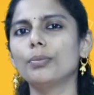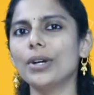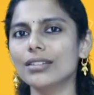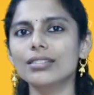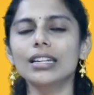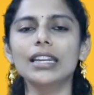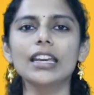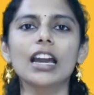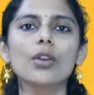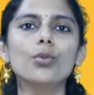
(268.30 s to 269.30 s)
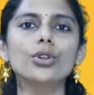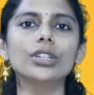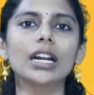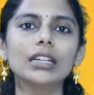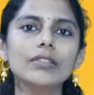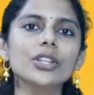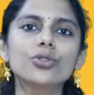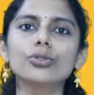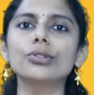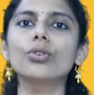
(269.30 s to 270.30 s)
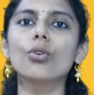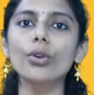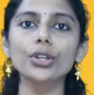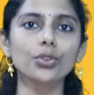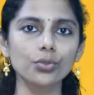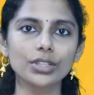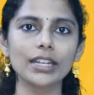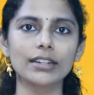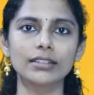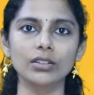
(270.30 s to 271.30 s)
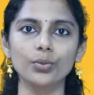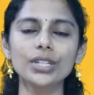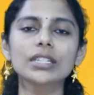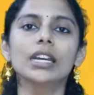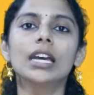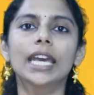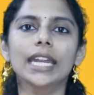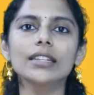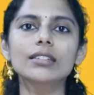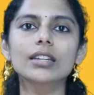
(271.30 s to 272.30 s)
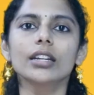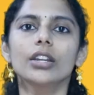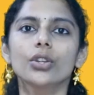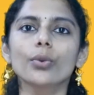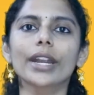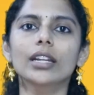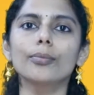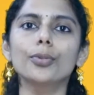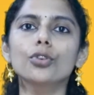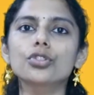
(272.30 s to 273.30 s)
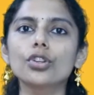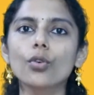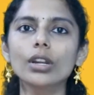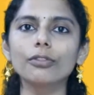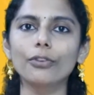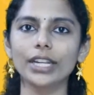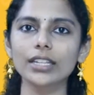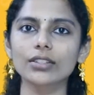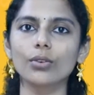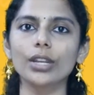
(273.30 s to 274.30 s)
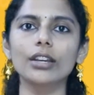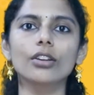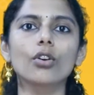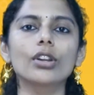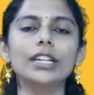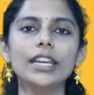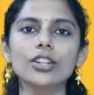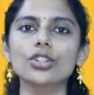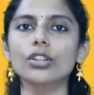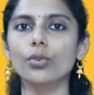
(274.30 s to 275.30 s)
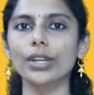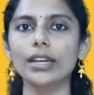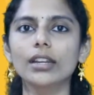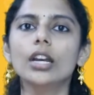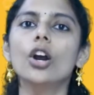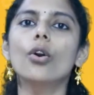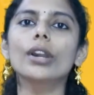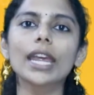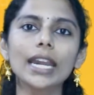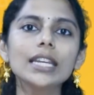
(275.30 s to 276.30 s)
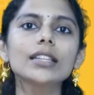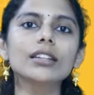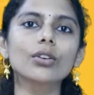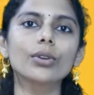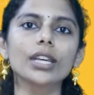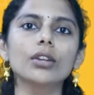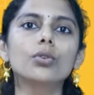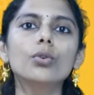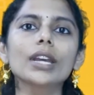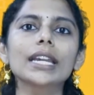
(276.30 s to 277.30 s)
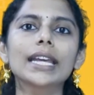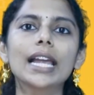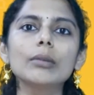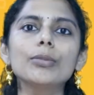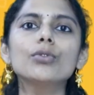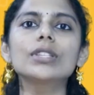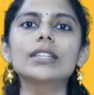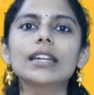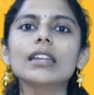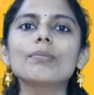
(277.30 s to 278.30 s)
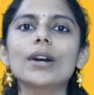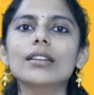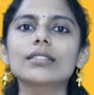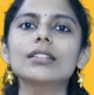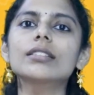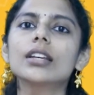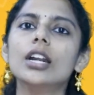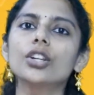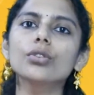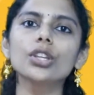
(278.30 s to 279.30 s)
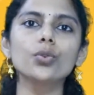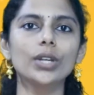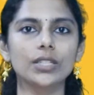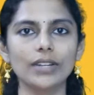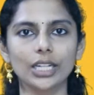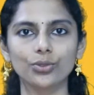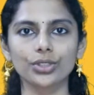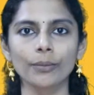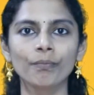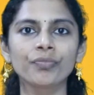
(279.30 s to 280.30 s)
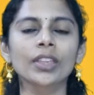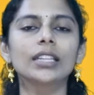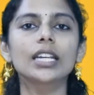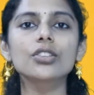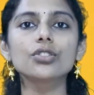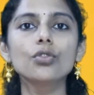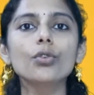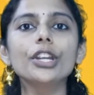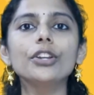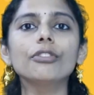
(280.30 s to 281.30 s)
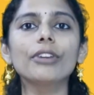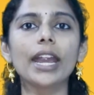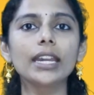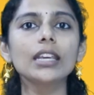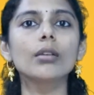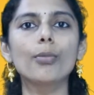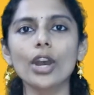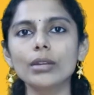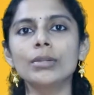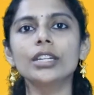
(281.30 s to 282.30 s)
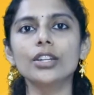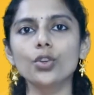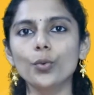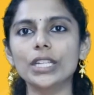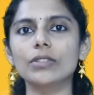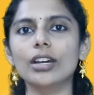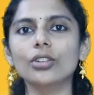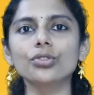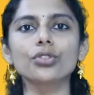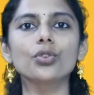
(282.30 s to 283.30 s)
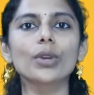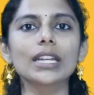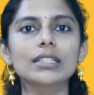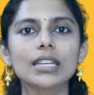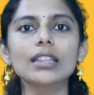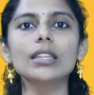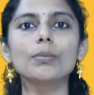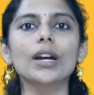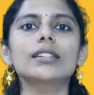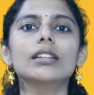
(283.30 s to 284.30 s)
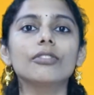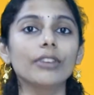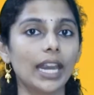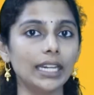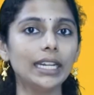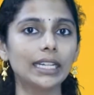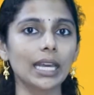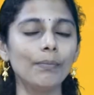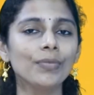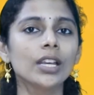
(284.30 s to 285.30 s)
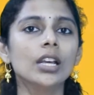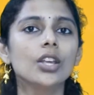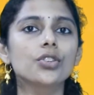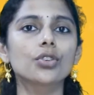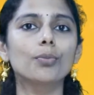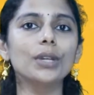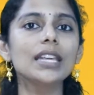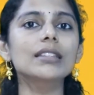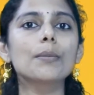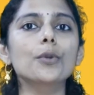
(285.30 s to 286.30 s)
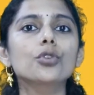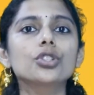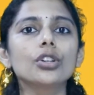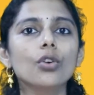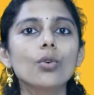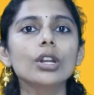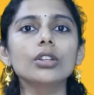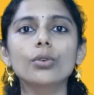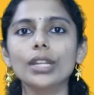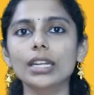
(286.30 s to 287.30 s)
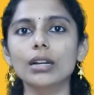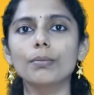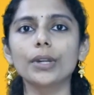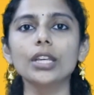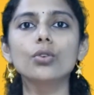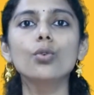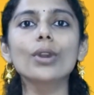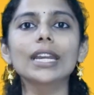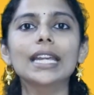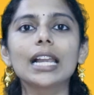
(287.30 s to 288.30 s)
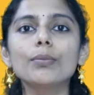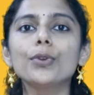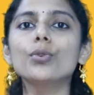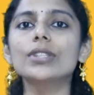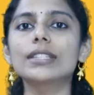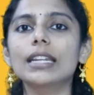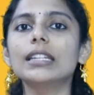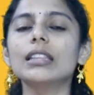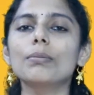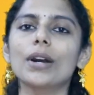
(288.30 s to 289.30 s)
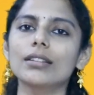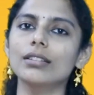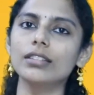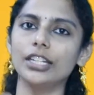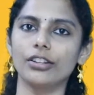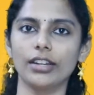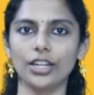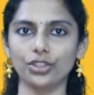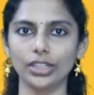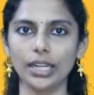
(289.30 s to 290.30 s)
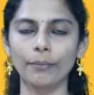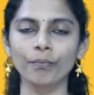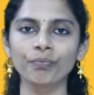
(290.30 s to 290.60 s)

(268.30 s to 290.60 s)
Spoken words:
personally I won't advise you to go and use their service. Instead, you can approach local FedEx courier or DHL courier or any other courier who can help you in sending parcels to the US warehouse. There is no need of any appointment in US warehouse, so you can send the parcels anytime. So please approach a local courier company who can help you in sending the parcels internationally.